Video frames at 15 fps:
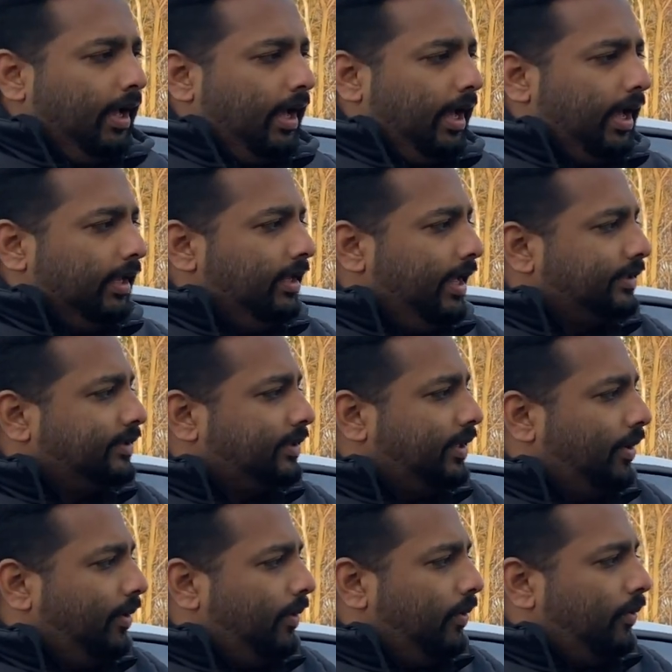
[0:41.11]
let's
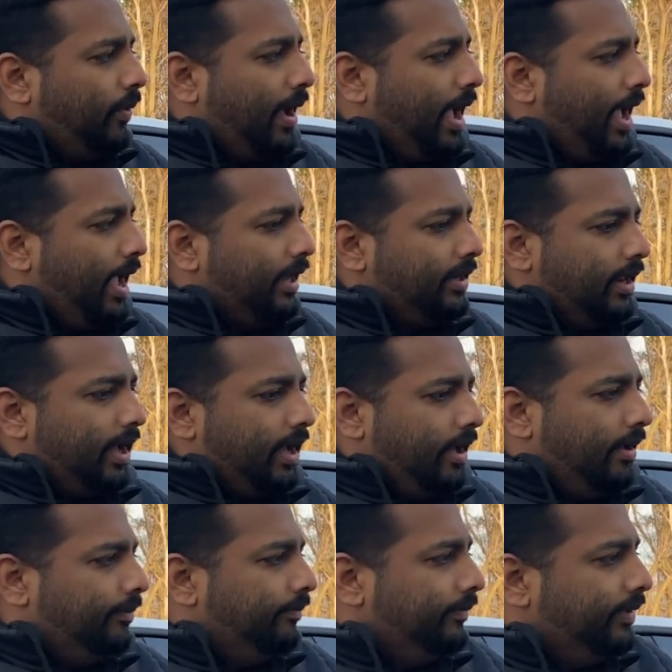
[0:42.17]
go
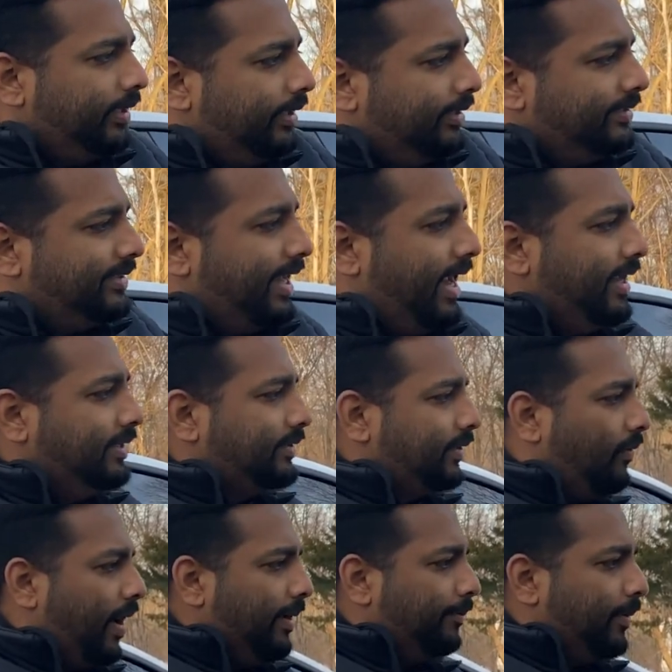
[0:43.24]
and change the
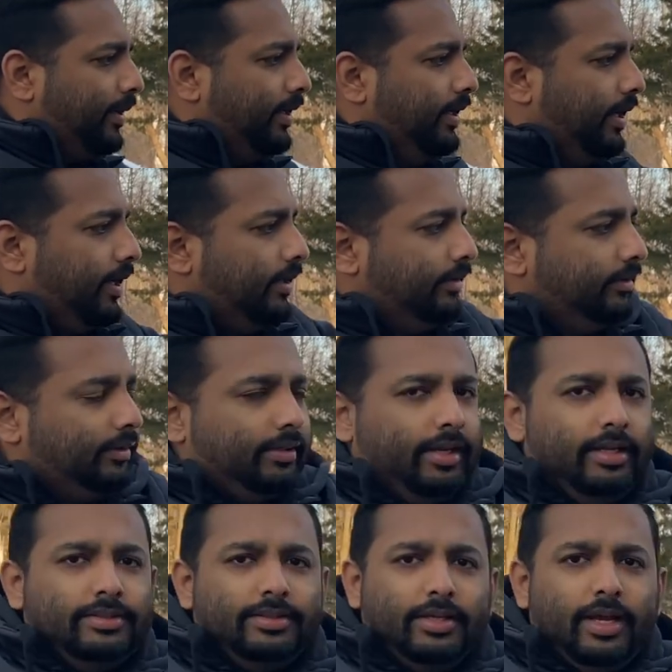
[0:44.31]
wiper here.
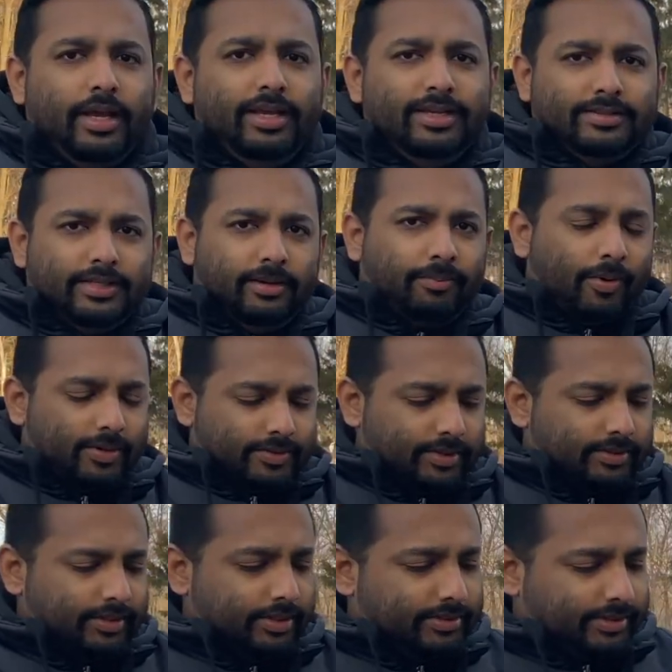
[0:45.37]
It's an easy
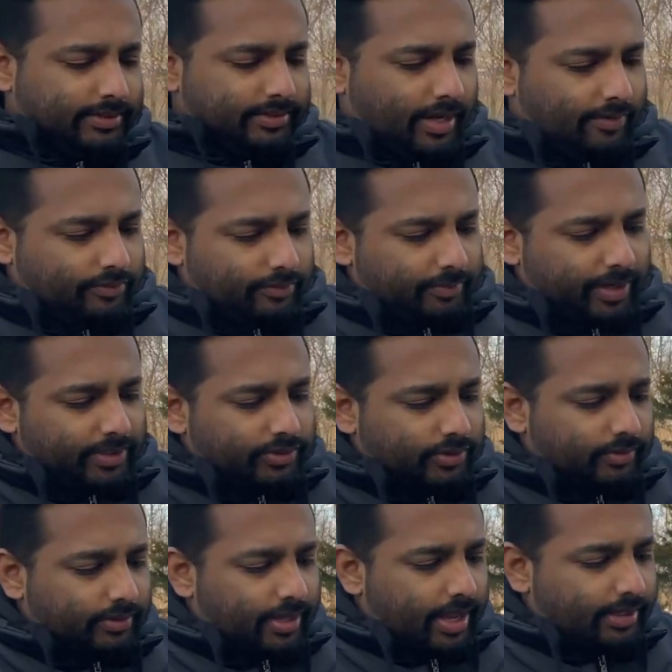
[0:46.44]
process. You just have to make
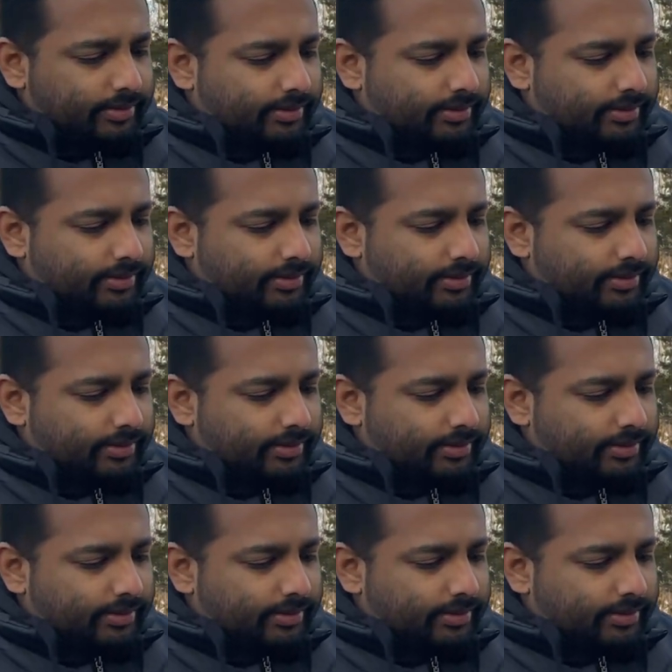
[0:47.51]
sure that